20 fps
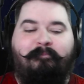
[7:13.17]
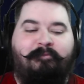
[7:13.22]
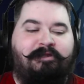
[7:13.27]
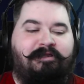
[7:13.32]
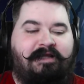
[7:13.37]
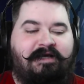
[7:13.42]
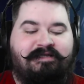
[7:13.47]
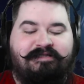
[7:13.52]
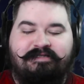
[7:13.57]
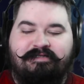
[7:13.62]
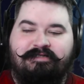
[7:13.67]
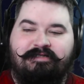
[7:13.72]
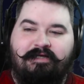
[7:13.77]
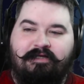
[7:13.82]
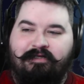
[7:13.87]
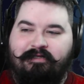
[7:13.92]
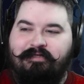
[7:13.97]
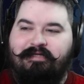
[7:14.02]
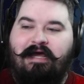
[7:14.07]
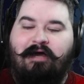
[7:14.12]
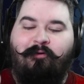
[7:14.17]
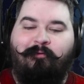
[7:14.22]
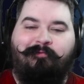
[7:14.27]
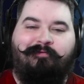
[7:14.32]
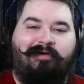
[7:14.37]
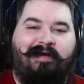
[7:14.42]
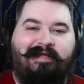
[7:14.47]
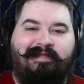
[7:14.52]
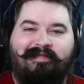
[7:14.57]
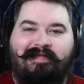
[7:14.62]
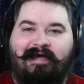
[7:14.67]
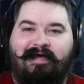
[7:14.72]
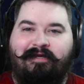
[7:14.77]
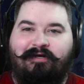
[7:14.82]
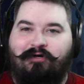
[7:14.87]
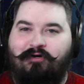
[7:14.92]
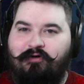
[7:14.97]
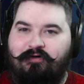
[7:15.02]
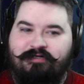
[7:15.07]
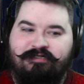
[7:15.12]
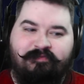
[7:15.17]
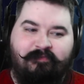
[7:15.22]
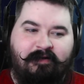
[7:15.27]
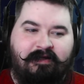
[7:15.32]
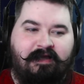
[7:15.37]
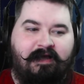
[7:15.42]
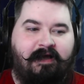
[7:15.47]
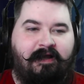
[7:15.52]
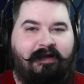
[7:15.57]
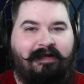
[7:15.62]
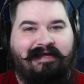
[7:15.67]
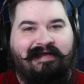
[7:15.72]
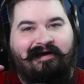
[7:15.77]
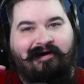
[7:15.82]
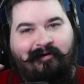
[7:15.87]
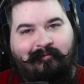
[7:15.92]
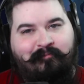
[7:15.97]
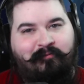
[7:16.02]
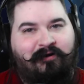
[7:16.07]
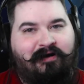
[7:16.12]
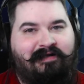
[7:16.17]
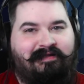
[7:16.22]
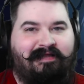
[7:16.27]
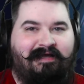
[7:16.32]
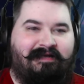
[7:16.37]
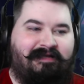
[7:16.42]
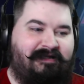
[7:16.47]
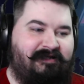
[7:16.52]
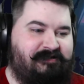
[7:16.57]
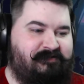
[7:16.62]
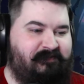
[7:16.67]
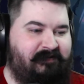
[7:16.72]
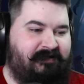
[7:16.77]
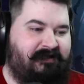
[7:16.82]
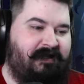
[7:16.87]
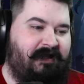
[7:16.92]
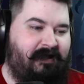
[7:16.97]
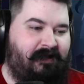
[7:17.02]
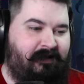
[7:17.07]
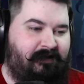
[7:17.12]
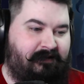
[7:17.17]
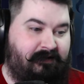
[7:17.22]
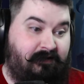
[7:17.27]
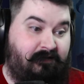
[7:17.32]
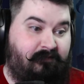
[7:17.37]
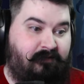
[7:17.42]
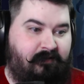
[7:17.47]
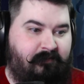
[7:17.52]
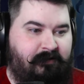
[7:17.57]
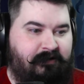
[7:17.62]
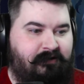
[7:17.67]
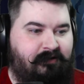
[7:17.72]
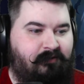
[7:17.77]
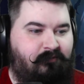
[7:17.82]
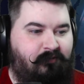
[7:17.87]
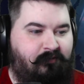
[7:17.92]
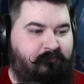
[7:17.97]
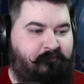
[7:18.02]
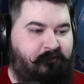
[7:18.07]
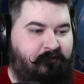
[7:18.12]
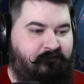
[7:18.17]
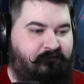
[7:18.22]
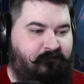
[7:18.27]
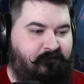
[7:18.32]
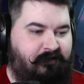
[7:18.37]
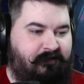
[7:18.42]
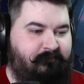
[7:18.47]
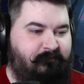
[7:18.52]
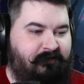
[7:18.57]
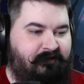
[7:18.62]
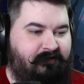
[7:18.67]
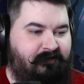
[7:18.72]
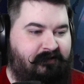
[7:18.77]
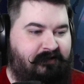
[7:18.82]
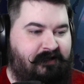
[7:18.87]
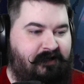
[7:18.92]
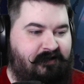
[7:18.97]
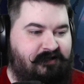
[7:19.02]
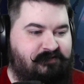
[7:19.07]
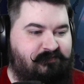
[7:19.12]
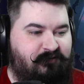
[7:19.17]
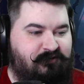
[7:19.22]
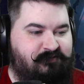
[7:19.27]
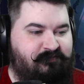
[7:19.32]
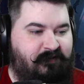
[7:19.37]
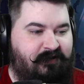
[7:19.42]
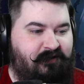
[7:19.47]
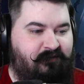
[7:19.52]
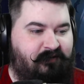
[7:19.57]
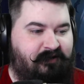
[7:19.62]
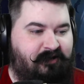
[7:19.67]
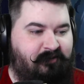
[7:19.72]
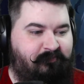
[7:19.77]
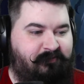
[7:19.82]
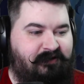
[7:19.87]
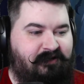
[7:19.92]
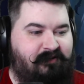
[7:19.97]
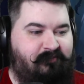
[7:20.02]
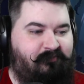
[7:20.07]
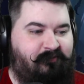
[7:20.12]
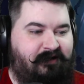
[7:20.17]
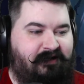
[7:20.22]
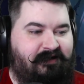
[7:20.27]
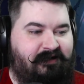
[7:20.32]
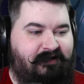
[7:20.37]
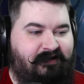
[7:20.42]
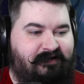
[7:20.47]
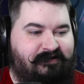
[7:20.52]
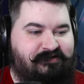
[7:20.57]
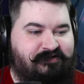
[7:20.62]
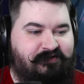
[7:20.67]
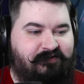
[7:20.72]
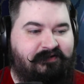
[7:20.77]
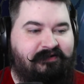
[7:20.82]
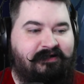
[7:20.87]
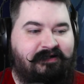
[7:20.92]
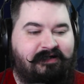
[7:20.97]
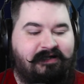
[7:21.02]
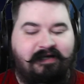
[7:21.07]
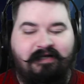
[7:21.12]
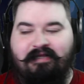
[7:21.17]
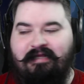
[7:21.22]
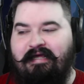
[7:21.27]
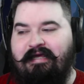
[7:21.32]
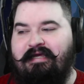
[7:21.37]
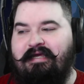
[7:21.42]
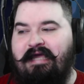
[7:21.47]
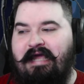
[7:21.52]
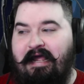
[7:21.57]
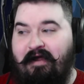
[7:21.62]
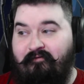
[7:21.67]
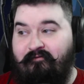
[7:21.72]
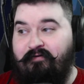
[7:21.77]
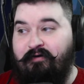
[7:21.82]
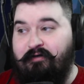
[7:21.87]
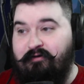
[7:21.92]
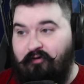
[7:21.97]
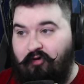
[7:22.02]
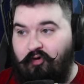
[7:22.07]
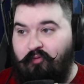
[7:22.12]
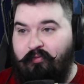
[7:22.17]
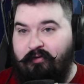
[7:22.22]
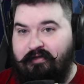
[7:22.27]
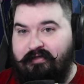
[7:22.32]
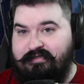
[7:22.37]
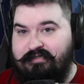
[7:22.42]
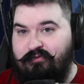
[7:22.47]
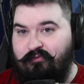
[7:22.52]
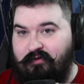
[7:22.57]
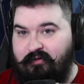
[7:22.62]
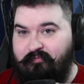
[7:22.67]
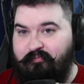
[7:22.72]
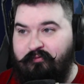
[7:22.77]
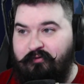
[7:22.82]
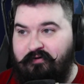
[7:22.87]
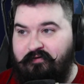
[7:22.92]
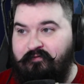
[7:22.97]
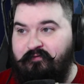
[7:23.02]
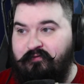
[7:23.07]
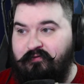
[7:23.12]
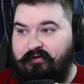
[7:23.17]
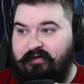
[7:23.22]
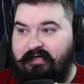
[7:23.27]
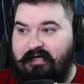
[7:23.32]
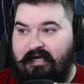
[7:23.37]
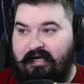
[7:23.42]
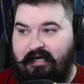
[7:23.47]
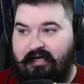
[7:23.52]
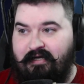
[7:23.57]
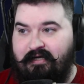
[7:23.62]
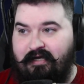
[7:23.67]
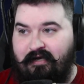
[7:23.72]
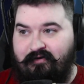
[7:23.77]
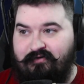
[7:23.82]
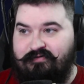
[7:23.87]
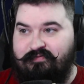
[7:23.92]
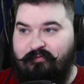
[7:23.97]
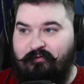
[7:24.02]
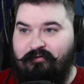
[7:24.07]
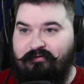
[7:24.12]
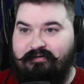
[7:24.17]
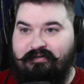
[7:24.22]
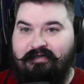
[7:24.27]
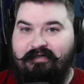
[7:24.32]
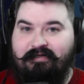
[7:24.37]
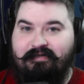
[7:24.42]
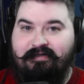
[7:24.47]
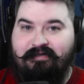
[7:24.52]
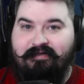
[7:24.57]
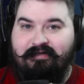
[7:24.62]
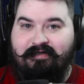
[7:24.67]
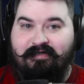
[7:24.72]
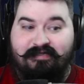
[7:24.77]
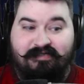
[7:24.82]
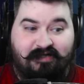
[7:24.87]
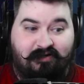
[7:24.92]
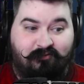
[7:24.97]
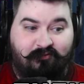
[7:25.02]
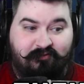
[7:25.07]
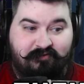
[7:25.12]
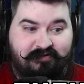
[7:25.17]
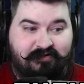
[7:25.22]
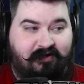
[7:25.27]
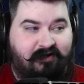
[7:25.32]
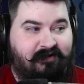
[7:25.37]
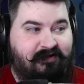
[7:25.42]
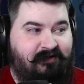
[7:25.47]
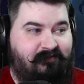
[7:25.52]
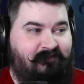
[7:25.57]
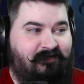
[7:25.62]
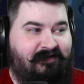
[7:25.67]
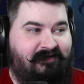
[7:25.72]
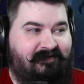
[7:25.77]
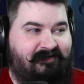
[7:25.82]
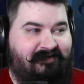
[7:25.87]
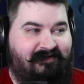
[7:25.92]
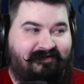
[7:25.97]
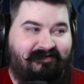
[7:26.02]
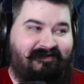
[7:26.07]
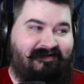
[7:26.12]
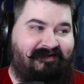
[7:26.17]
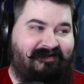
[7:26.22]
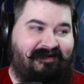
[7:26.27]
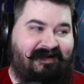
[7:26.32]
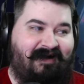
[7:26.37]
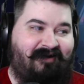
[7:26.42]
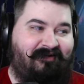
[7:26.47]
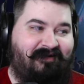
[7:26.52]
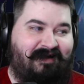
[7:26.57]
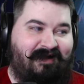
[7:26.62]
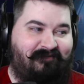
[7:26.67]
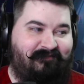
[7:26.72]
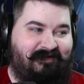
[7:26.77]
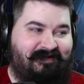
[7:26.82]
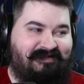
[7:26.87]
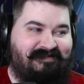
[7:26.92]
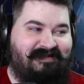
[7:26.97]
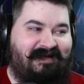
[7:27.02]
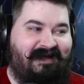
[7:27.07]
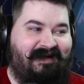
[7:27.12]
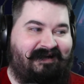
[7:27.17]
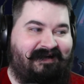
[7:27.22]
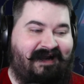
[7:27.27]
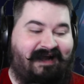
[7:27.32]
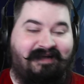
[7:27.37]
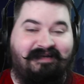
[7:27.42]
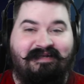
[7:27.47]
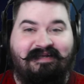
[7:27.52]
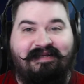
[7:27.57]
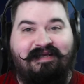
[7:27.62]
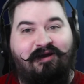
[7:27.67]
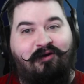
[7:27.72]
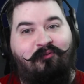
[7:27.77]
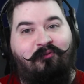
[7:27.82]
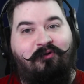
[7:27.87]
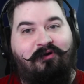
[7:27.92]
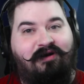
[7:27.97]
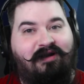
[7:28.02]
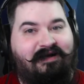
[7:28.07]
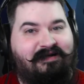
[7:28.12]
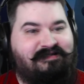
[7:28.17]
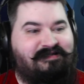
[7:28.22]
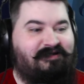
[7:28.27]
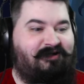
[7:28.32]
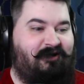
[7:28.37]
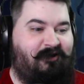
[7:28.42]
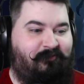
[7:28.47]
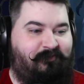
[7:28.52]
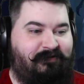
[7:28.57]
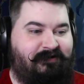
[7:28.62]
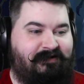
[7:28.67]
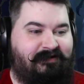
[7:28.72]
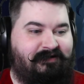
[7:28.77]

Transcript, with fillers: Let's downgrade that curse mechanic, upgrade that kiss mechanic. You know what I mean? 1.4 million chaos bolts, by the way, completely break in Destro. Like every global is a 1.4k chaos bolt. Is that what we're talking about? Hold on. Now he got me excited. I did get a warlock set up